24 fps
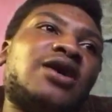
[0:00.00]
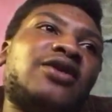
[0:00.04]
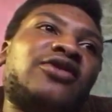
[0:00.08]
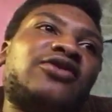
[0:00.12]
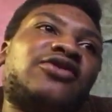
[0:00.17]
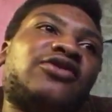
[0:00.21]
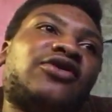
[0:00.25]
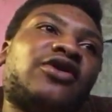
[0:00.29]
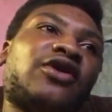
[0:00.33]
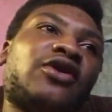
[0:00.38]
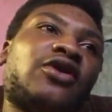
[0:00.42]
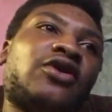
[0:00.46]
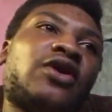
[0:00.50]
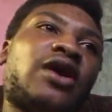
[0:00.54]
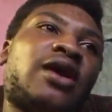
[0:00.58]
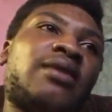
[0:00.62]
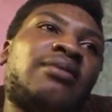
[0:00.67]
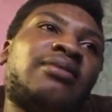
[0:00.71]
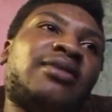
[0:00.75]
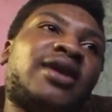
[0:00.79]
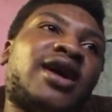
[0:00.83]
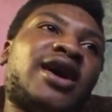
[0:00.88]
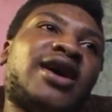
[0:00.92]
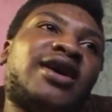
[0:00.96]
So
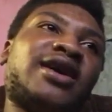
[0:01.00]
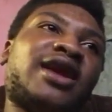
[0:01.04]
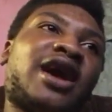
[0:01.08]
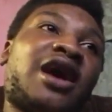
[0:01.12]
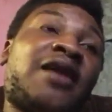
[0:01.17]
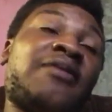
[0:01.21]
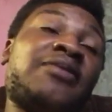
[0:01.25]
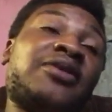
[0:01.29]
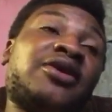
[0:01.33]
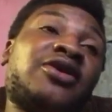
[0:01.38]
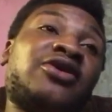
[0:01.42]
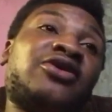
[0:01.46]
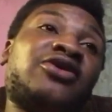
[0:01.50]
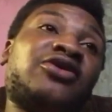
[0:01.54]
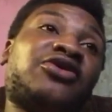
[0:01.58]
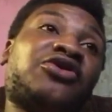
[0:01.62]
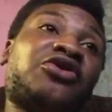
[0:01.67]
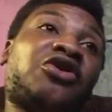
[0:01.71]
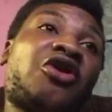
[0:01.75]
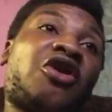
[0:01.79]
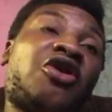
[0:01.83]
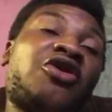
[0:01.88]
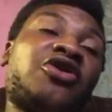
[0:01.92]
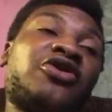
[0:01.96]
I'm like, that'd be a good
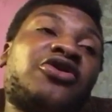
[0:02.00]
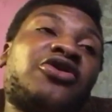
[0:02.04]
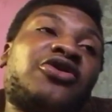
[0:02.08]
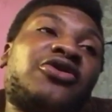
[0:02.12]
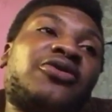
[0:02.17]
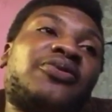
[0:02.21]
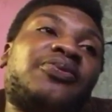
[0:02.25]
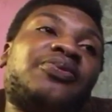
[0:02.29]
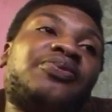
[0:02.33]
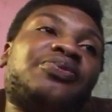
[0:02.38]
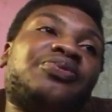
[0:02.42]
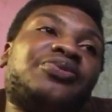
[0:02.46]
starter